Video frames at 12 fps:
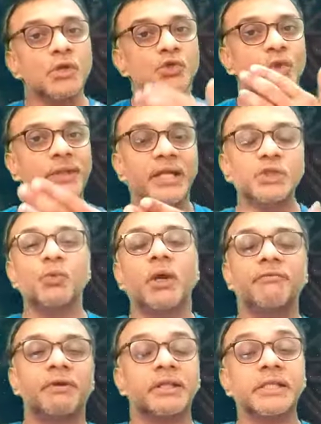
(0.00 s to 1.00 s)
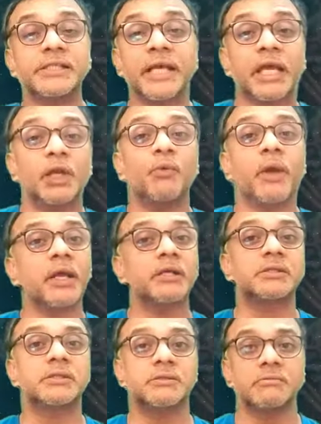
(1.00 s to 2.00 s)
So that's one way. The second way
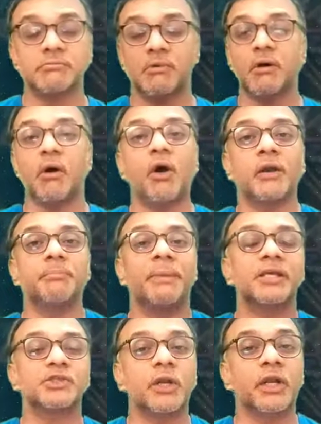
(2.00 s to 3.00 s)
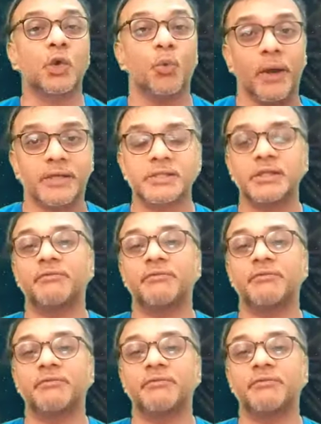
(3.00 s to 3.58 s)
is based on requests.